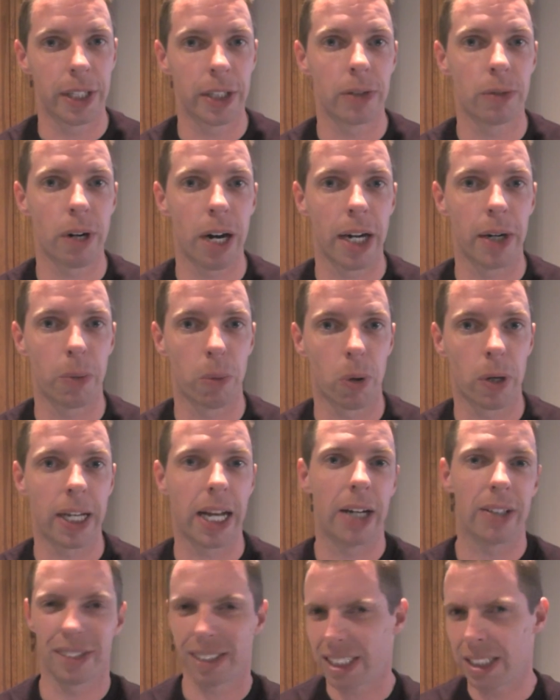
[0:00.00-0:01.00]
in-ride
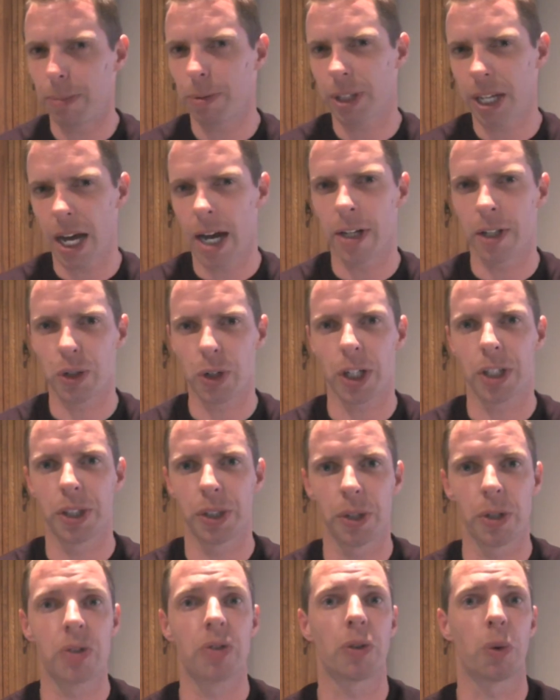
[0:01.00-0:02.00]
workouts, and typically I
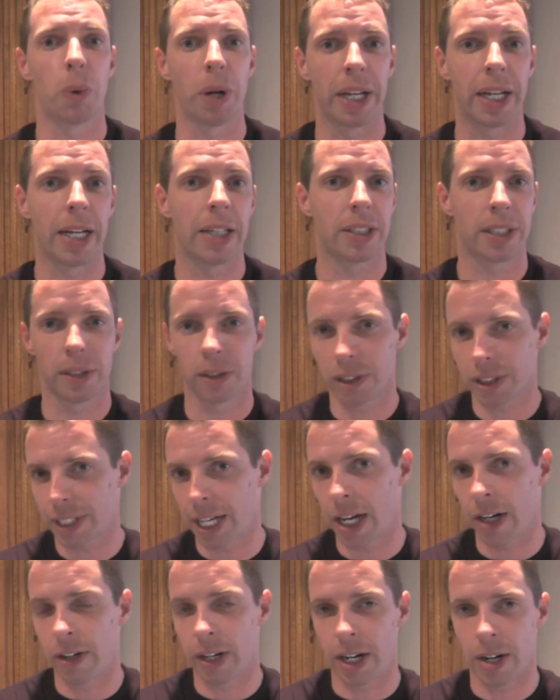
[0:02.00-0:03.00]
structure those for weekends, either
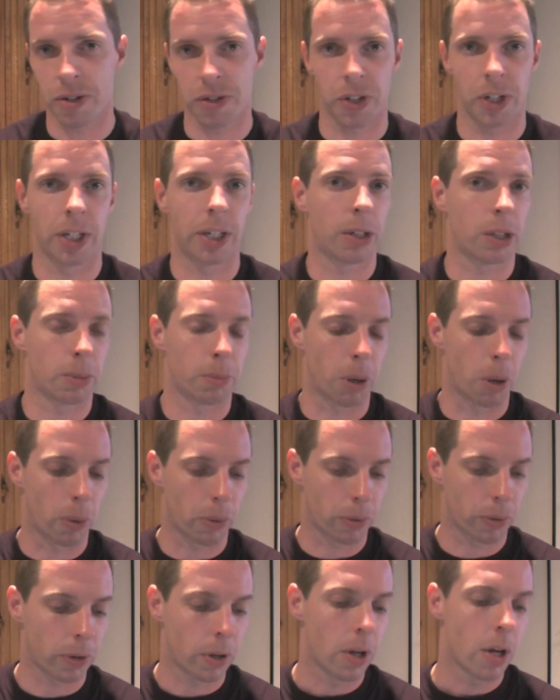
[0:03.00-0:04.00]
Saturday or Sunday or
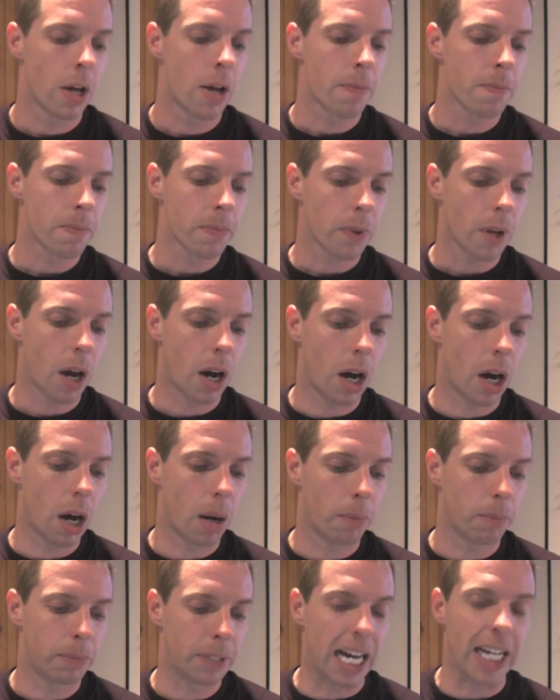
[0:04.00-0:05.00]
both,
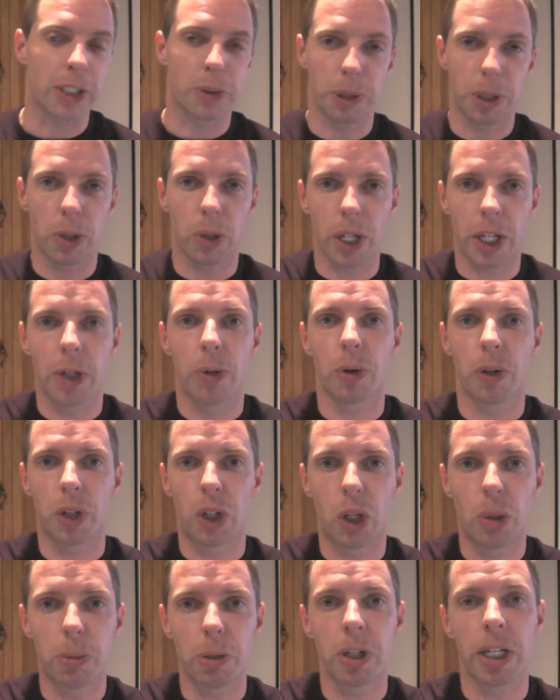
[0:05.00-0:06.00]
that's when you're looking to
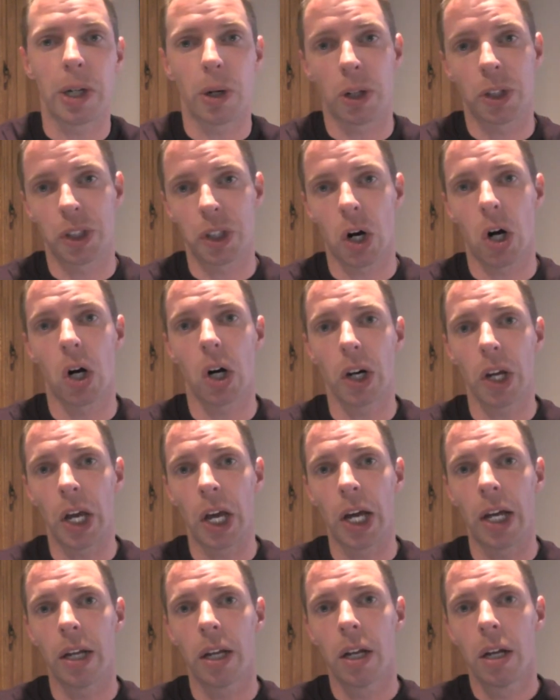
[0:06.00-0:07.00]
accumulate or
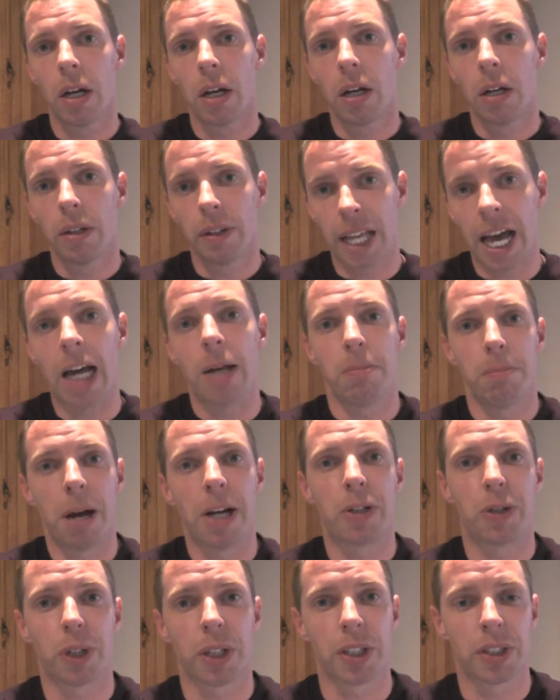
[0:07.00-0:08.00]
target that
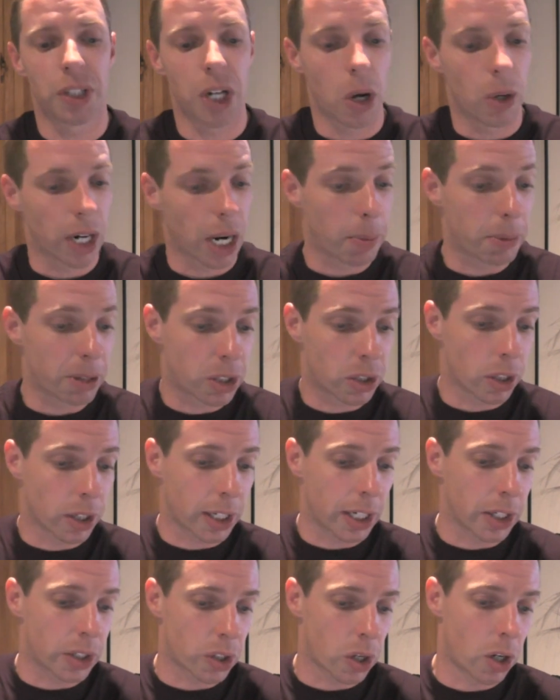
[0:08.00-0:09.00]
metric zone. I'd be
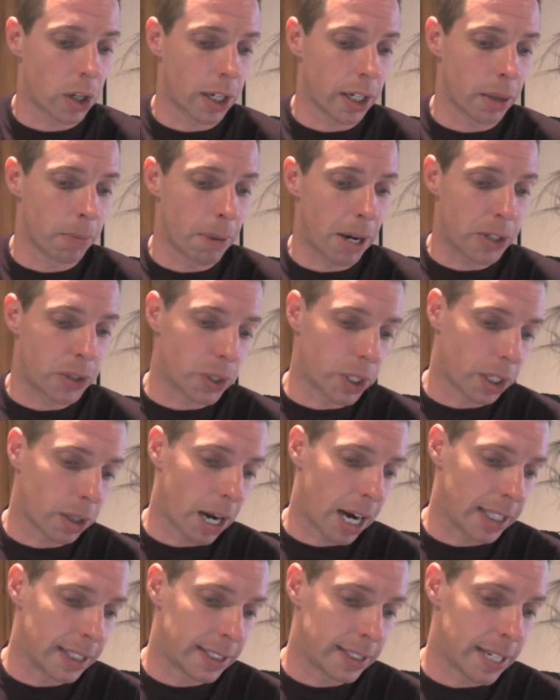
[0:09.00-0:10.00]
looking to target a metric,
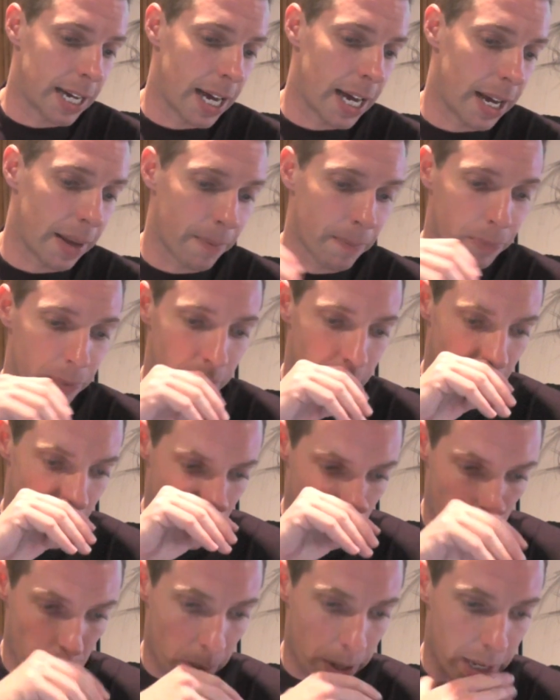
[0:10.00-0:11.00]
I'd say,
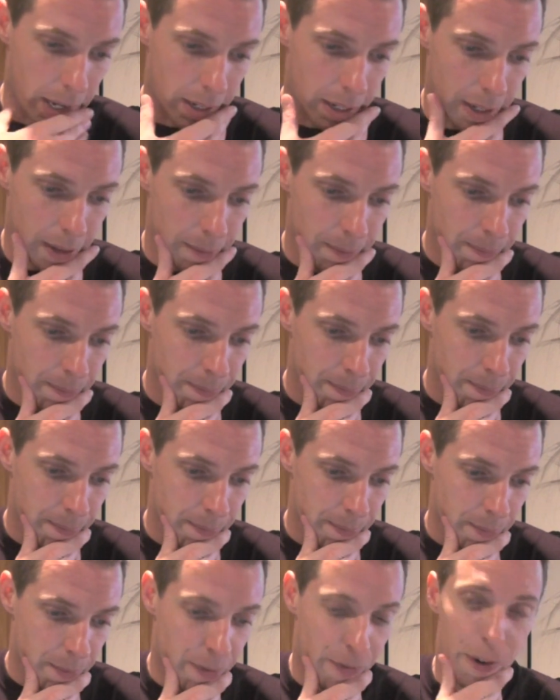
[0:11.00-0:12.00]
at week
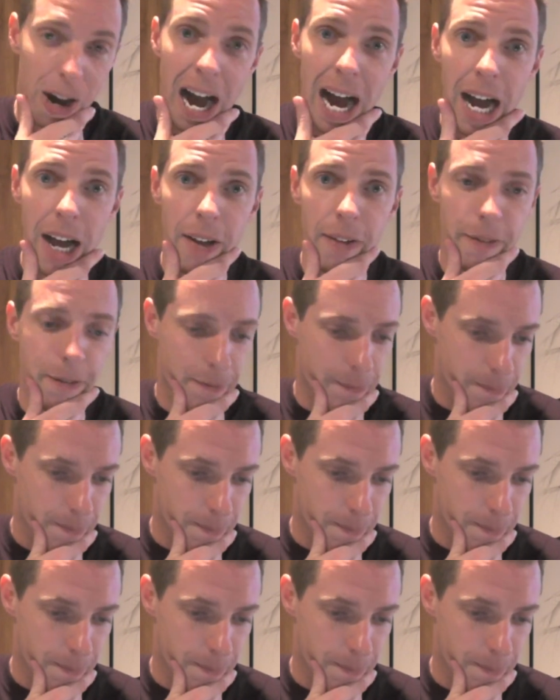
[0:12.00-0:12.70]
5